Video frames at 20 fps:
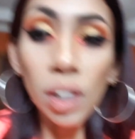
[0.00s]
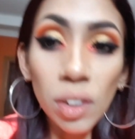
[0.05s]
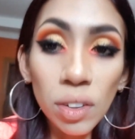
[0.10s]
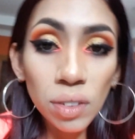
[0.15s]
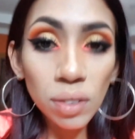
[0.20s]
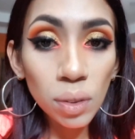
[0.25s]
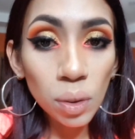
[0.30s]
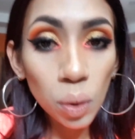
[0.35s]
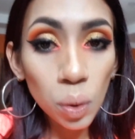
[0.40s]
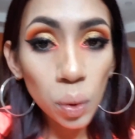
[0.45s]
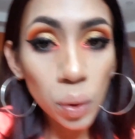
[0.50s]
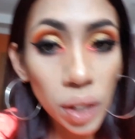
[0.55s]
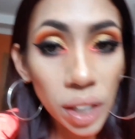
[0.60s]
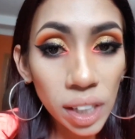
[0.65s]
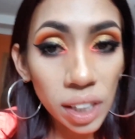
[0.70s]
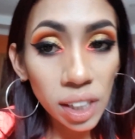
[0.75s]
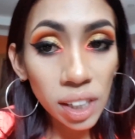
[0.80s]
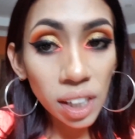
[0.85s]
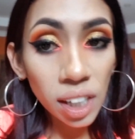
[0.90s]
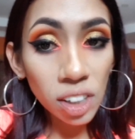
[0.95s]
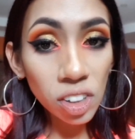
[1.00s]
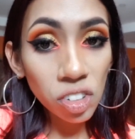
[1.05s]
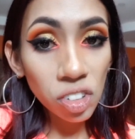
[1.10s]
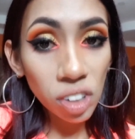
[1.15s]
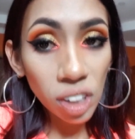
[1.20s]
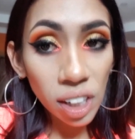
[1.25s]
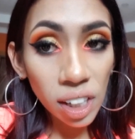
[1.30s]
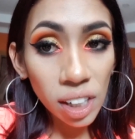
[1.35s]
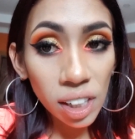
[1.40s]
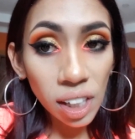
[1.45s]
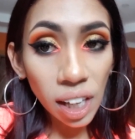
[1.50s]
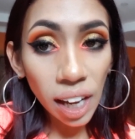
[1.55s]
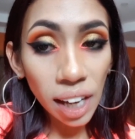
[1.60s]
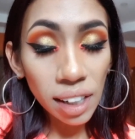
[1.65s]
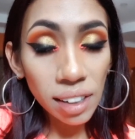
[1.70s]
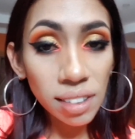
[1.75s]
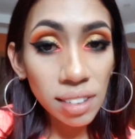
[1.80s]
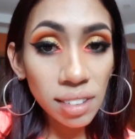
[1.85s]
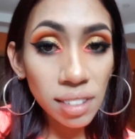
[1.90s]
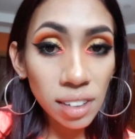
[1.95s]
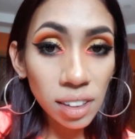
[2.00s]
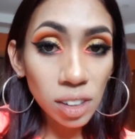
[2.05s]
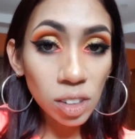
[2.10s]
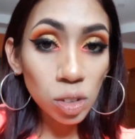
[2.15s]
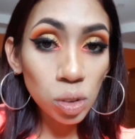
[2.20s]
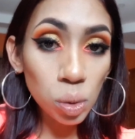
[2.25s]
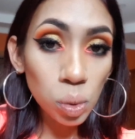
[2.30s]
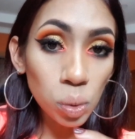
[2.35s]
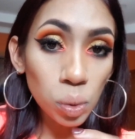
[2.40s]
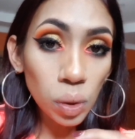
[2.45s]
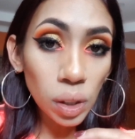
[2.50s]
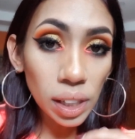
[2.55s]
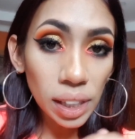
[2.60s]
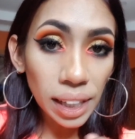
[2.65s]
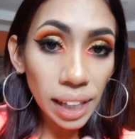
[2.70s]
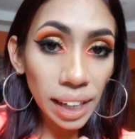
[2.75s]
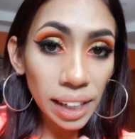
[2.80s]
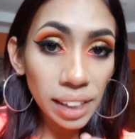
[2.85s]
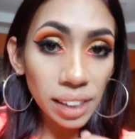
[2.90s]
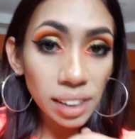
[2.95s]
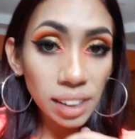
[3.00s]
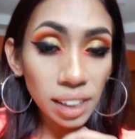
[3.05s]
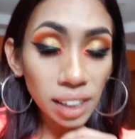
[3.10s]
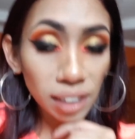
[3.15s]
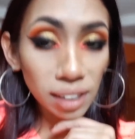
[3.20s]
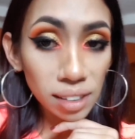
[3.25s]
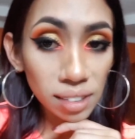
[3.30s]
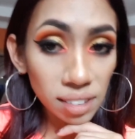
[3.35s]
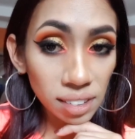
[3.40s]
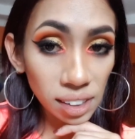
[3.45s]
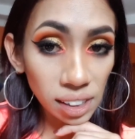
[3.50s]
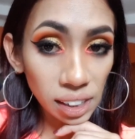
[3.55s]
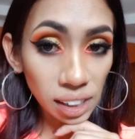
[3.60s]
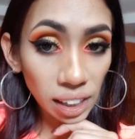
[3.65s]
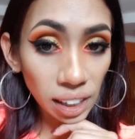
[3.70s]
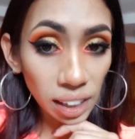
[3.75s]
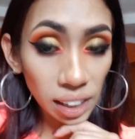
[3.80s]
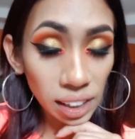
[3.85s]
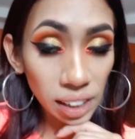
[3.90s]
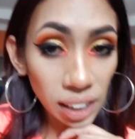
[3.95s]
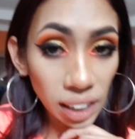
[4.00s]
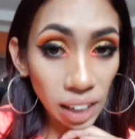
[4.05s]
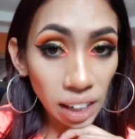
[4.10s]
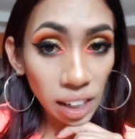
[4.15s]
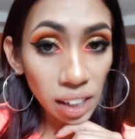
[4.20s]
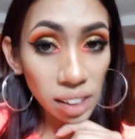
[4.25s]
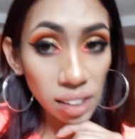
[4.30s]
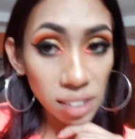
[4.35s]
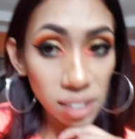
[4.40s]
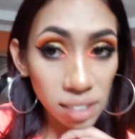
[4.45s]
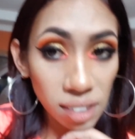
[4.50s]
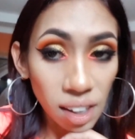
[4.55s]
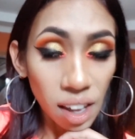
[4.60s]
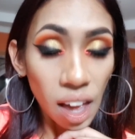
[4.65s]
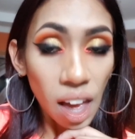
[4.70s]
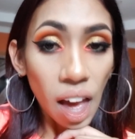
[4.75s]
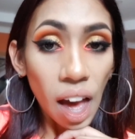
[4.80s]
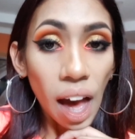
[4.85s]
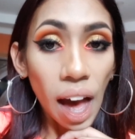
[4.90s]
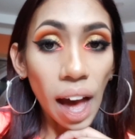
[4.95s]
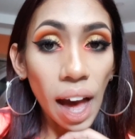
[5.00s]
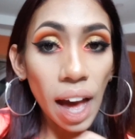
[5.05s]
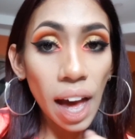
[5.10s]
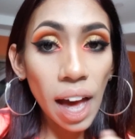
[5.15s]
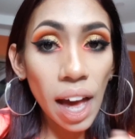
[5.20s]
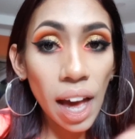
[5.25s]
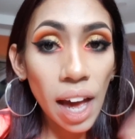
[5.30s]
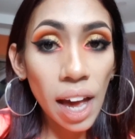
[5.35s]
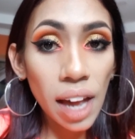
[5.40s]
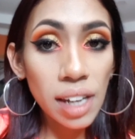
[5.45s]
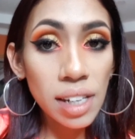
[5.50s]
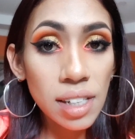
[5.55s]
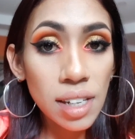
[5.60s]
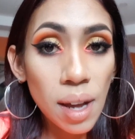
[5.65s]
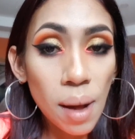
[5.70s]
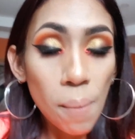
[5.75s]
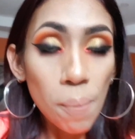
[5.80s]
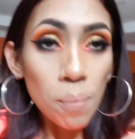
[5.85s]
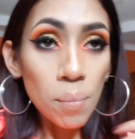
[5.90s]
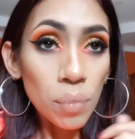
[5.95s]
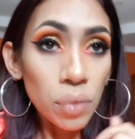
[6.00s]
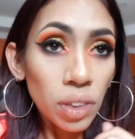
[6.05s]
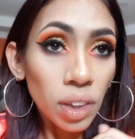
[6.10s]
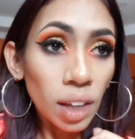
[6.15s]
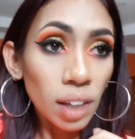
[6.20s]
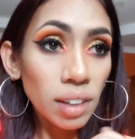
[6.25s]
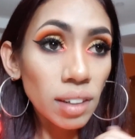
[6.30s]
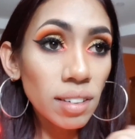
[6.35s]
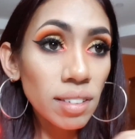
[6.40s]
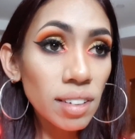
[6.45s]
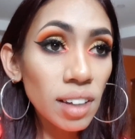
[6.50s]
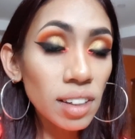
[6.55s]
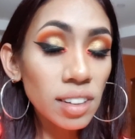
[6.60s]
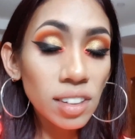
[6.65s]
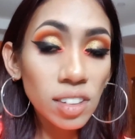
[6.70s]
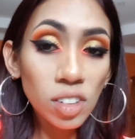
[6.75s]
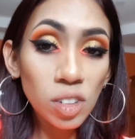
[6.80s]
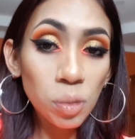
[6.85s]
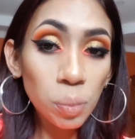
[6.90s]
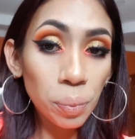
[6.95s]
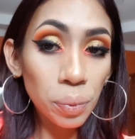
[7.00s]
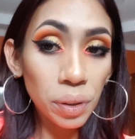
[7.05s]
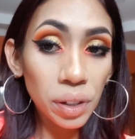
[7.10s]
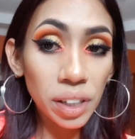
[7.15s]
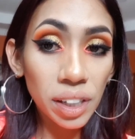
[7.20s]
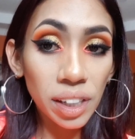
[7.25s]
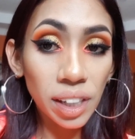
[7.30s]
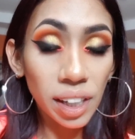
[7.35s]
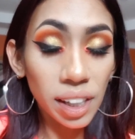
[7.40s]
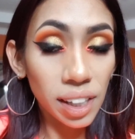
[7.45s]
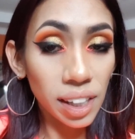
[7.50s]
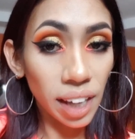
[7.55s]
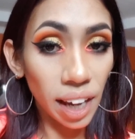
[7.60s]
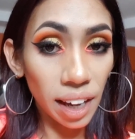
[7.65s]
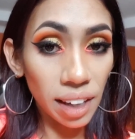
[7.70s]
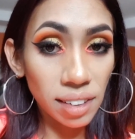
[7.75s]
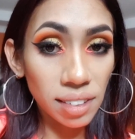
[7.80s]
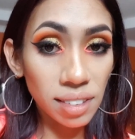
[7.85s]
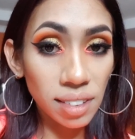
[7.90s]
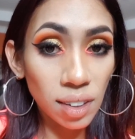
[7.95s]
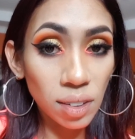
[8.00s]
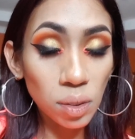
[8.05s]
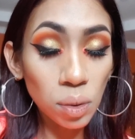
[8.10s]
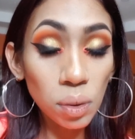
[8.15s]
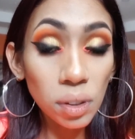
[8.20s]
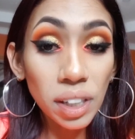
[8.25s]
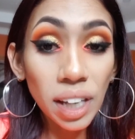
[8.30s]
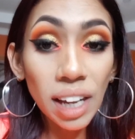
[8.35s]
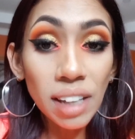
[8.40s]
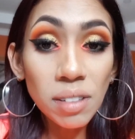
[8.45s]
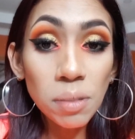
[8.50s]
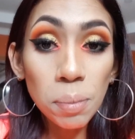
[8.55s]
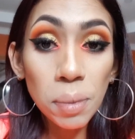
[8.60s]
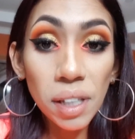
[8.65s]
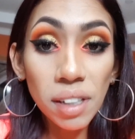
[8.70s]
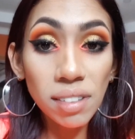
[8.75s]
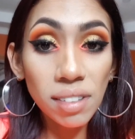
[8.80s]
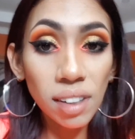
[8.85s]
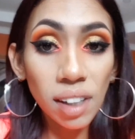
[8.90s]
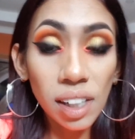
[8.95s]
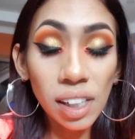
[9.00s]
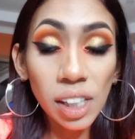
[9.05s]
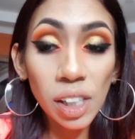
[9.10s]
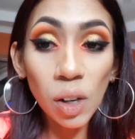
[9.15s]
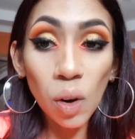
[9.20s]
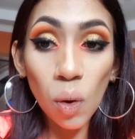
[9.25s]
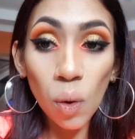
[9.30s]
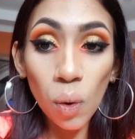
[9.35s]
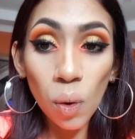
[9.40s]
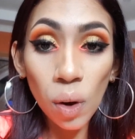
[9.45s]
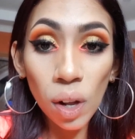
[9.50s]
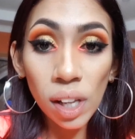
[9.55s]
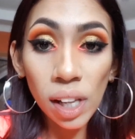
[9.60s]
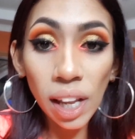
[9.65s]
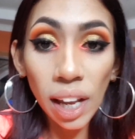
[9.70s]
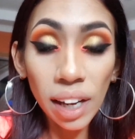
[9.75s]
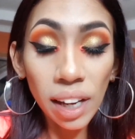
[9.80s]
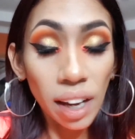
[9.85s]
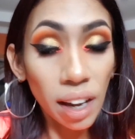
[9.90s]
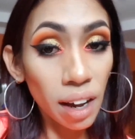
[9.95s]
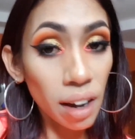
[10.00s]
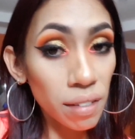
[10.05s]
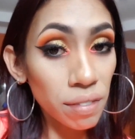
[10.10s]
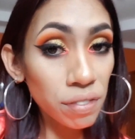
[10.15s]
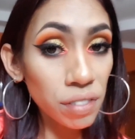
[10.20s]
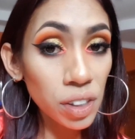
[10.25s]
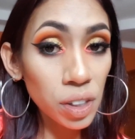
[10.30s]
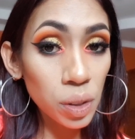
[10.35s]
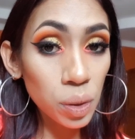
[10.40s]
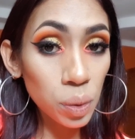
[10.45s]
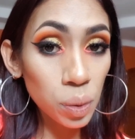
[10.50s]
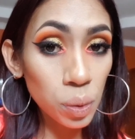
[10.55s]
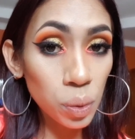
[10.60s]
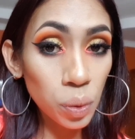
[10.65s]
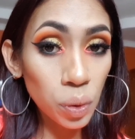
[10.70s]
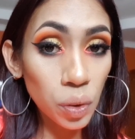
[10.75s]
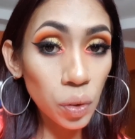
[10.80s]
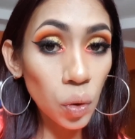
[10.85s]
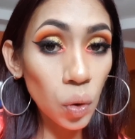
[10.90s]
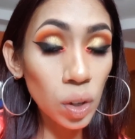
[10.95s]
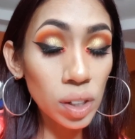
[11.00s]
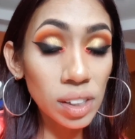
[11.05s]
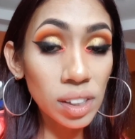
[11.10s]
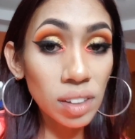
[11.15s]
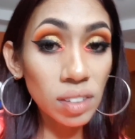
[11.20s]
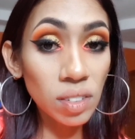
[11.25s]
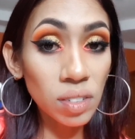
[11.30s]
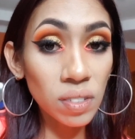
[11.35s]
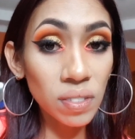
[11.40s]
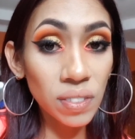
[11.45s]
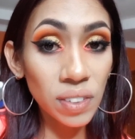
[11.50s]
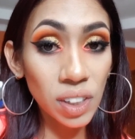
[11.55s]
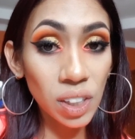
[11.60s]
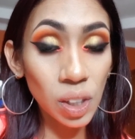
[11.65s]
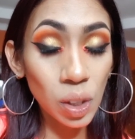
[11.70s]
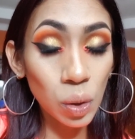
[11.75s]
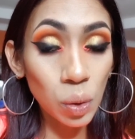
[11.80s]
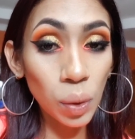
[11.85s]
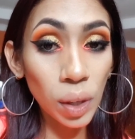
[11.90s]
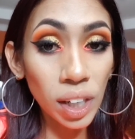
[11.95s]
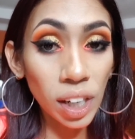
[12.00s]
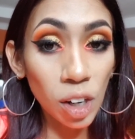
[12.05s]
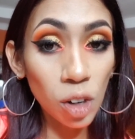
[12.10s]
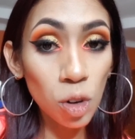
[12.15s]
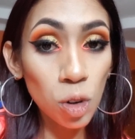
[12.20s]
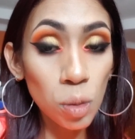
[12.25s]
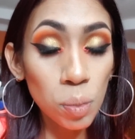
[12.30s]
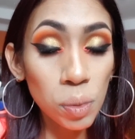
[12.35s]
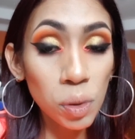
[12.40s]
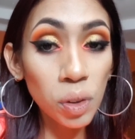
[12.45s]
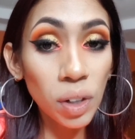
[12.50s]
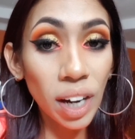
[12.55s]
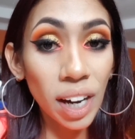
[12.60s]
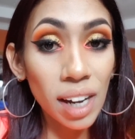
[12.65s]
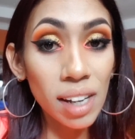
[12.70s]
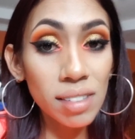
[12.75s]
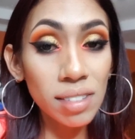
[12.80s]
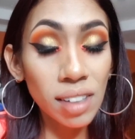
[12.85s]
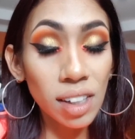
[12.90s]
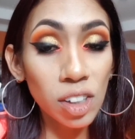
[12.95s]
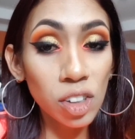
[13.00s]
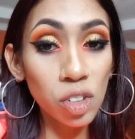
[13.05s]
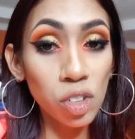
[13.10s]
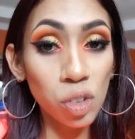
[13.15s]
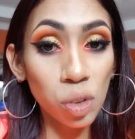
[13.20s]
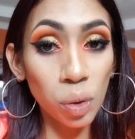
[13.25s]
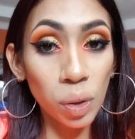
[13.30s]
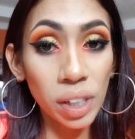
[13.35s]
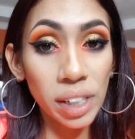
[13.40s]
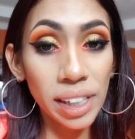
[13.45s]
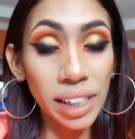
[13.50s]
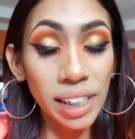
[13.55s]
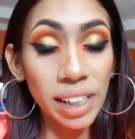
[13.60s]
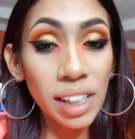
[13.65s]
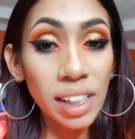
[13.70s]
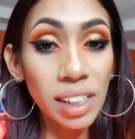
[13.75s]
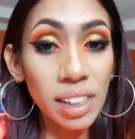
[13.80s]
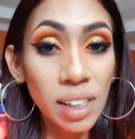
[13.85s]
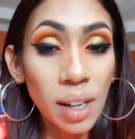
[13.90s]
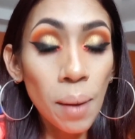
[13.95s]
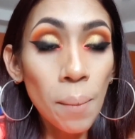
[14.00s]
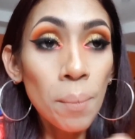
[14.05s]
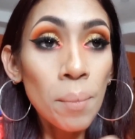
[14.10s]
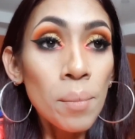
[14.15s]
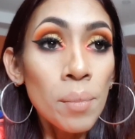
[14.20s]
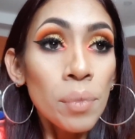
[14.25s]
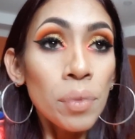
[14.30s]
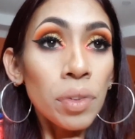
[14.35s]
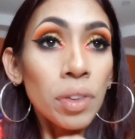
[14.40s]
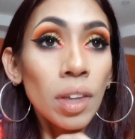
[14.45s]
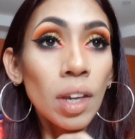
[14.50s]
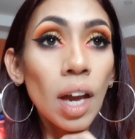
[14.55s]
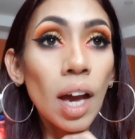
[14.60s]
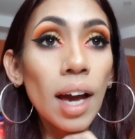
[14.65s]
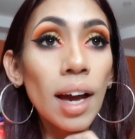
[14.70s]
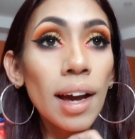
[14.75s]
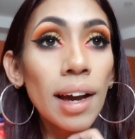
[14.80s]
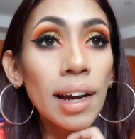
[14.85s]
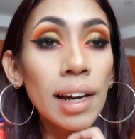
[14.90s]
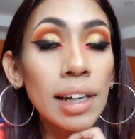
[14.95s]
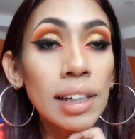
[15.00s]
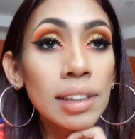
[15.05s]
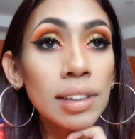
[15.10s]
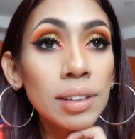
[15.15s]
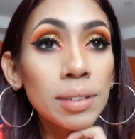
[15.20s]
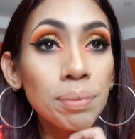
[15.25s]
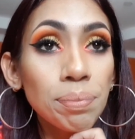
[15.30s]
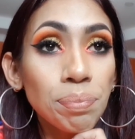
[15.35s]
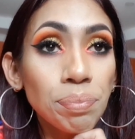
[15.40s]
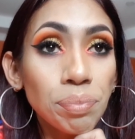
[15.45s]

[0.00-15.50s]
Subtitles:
So in a nutshell, I still do like the concealer a lot, and the setting spray, yes. So that's basically all I have for you on this video, and I hope you guys enjoyed it. And